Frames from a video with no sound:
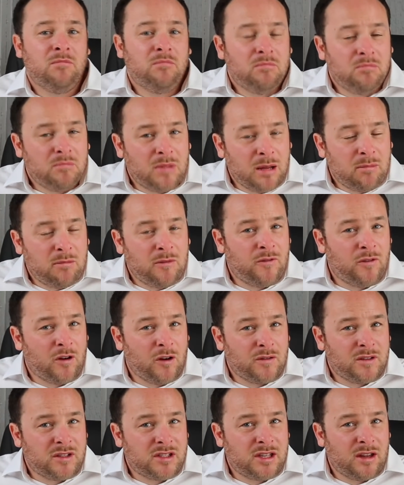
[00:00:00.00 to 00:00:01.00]
Maybe
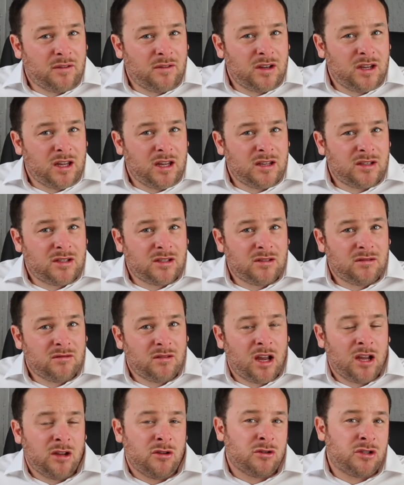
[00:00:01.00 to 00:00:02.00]
5 to 7 years,
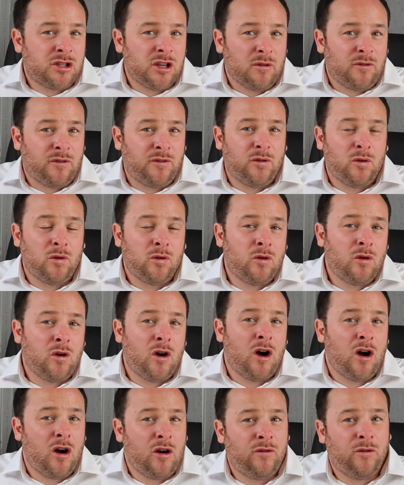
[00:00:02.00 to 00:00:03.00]
and you'll see a forecourt
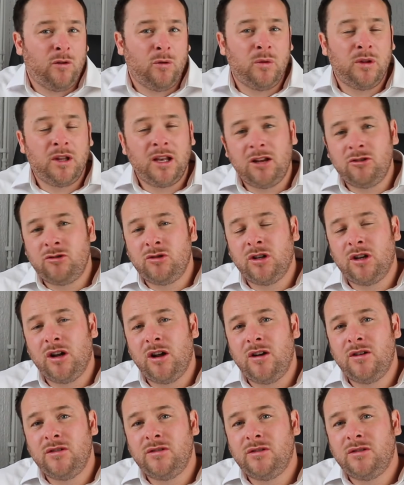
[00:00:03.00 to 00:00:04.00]
half full with electric
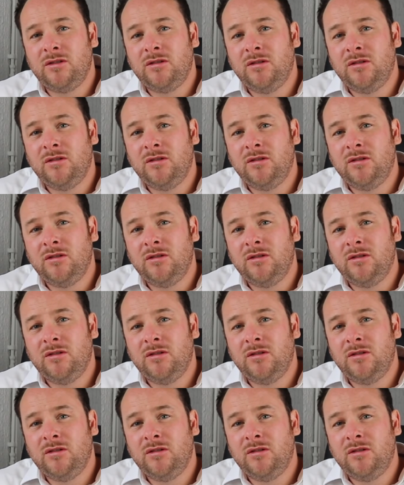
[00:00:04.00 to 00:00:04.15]
cars.